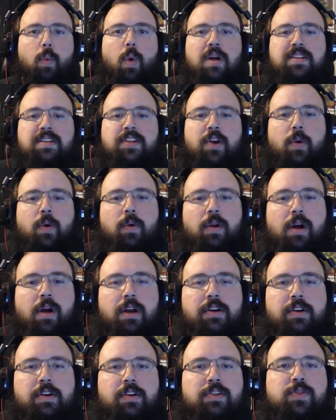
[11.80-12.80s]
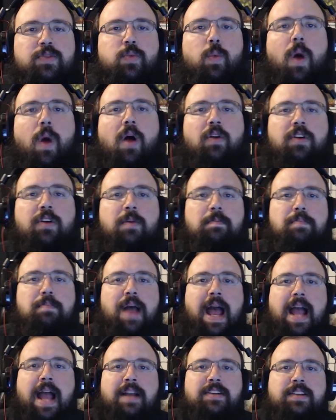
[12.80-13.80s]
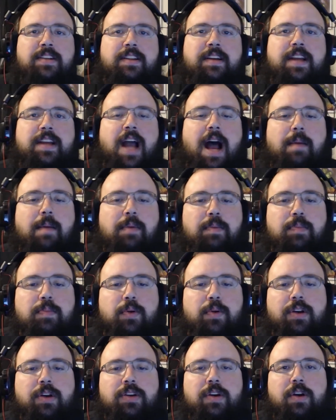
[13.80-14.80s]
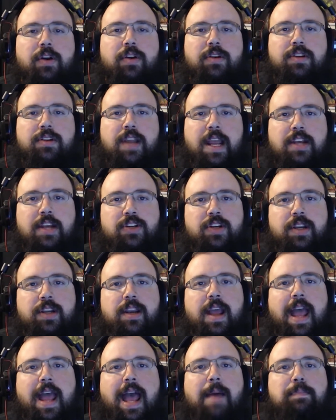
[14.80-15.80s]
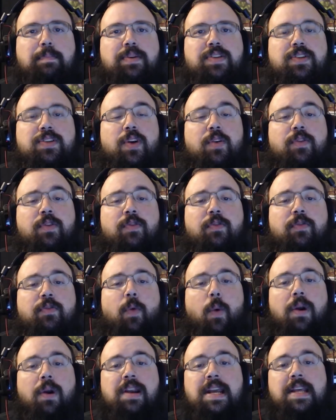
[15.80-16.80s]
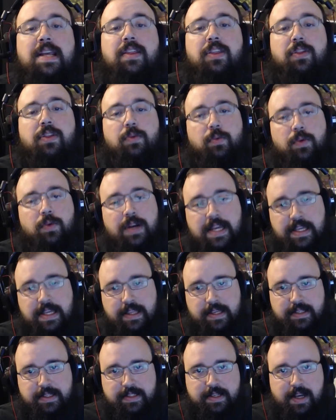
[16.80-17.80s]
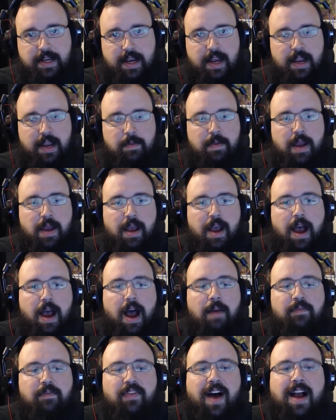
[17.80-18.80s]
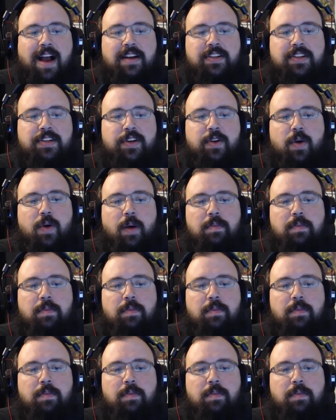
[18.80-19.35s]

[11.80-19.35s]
What's going on, nerds? Welcome back to the Comic Book Nerd Nation, episode 43 this time. I'm Fox2.